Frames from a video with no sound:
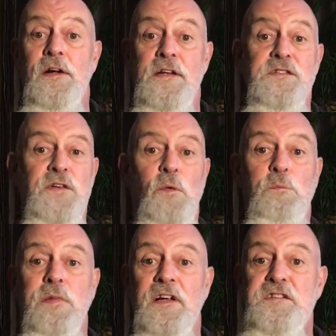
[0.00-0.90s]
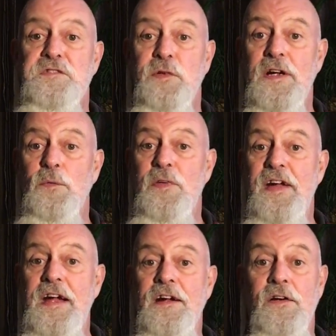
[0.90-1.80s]
and so blistering with
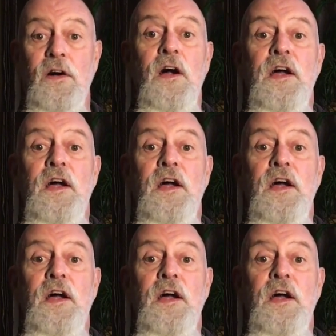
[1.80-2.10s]
anger.